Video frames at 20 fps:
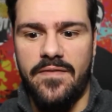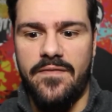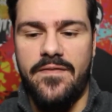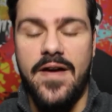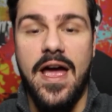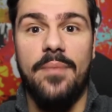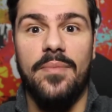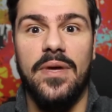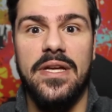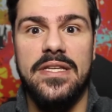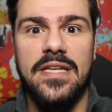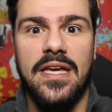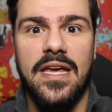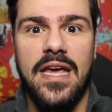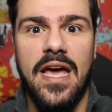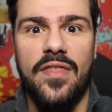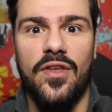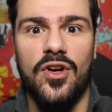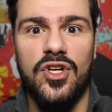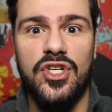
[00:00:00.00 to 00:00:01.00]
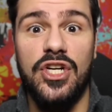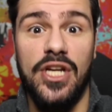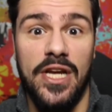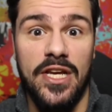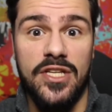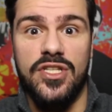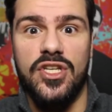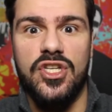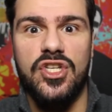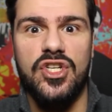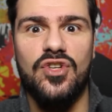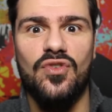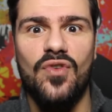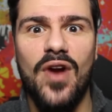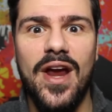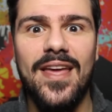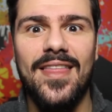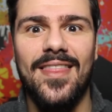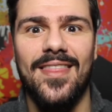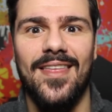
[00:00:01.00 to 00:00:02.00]
family together. She is the
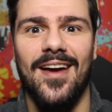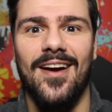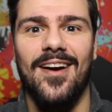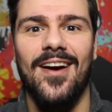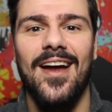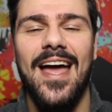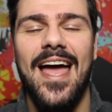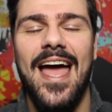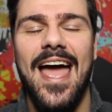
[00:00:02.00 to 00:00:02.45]
strength there.